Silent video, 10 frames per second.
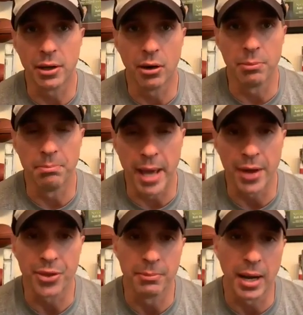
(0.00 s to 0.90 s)
on
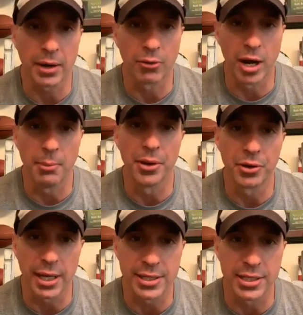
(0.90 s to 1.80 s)
meth and my
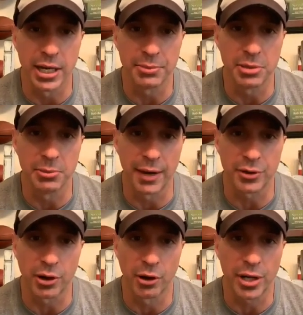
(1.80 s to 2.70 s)
grandmother got sent up to me
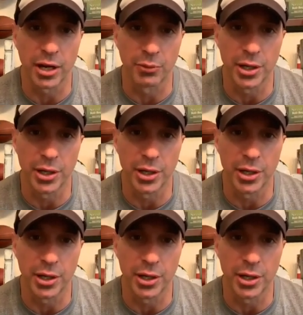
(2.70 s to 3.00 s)
after Hurricane